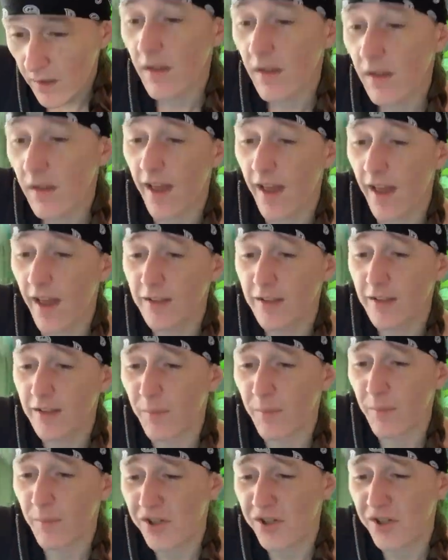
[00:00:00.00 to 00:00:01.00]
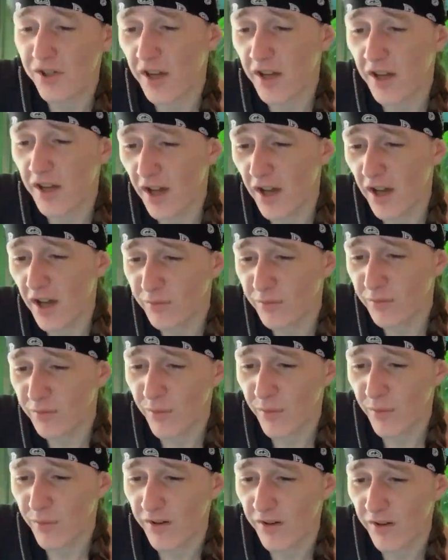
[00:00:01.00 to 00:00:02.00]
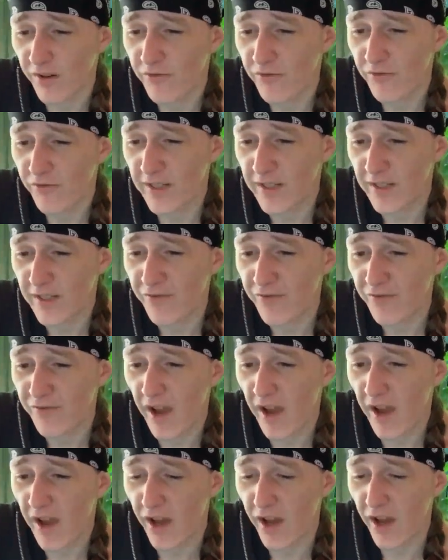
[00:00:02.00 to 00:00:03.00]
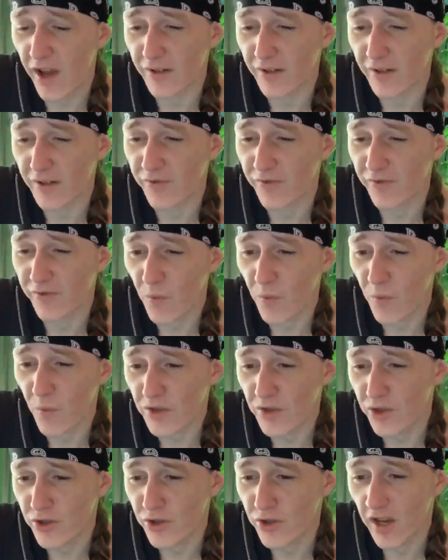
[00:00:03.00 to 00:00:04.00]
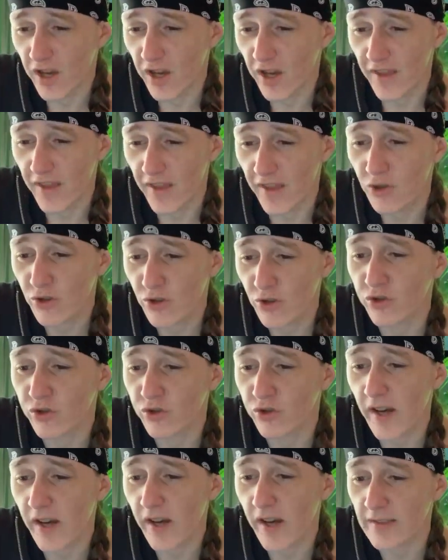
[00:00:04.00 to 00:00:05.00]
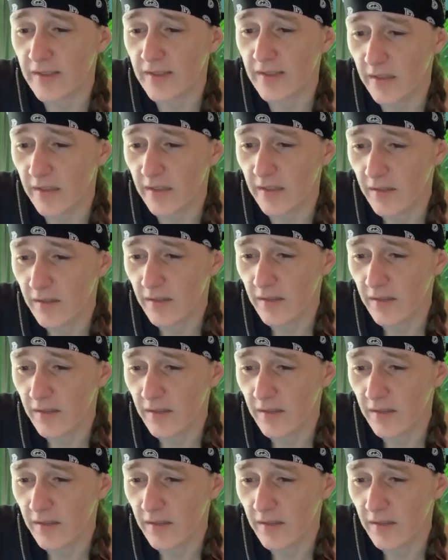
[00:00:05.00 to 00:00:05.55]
Last company Sean talked with wanted $55 for one shell. That's crazy.